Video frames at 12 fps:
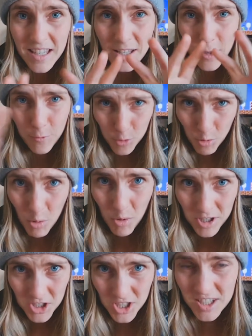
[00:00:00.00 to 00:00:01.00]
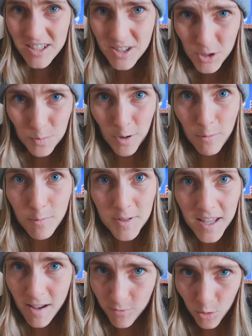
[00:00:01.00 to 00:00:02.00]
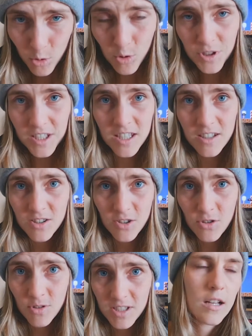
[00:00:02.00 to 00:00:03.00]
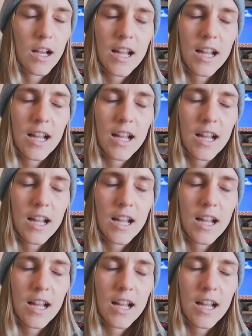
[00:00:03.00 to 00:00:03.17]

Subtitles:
If you are watching this, you probably have all the gear to do it.